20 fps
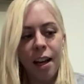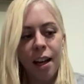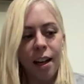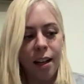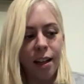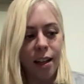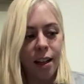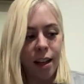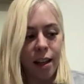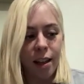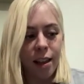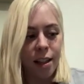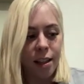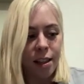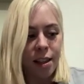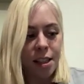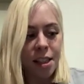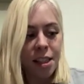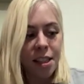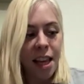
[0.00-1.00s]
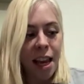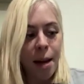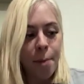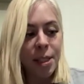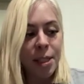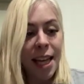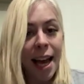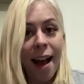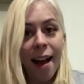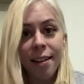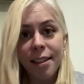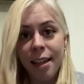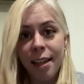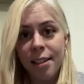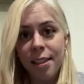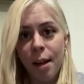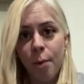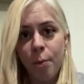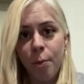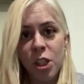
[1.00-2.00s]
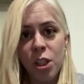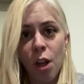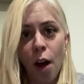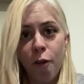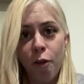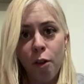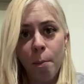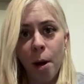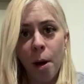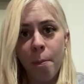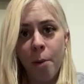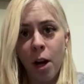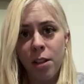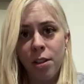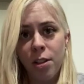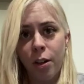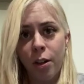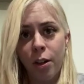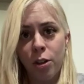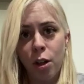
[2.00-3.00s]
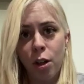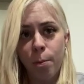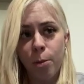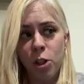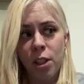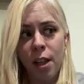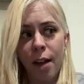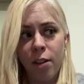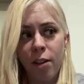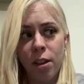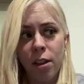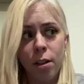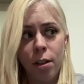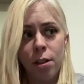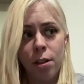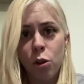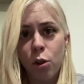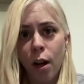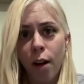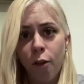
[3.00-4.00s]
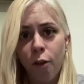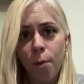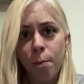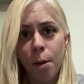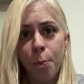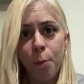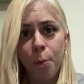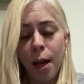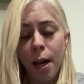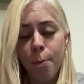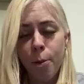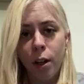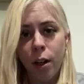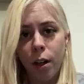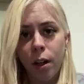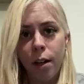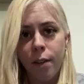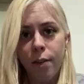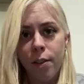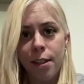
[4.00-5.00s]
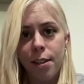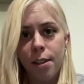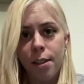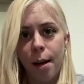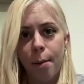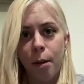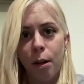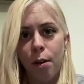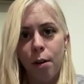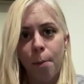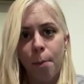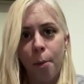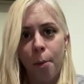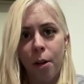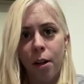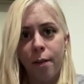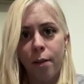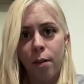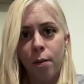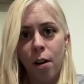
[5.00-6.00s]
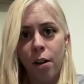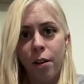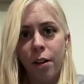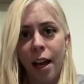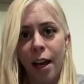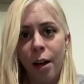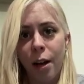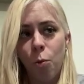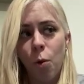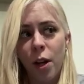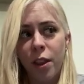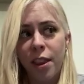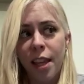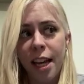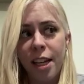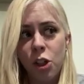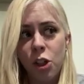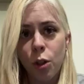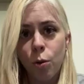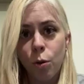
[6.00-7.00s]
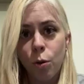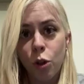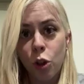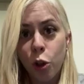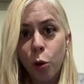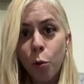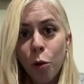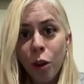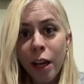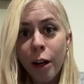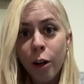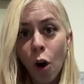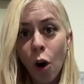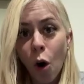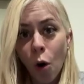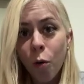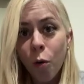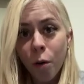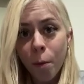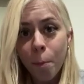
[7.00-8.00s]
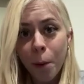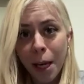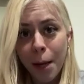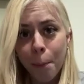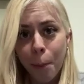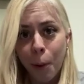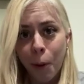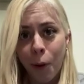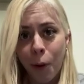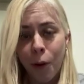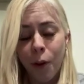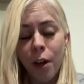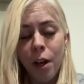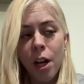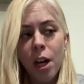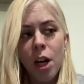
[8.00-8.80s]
The same tactics that we saw from Hamas on October 7th are straight from the playbook of the Islamic Republic of Iran and what they do to their own people.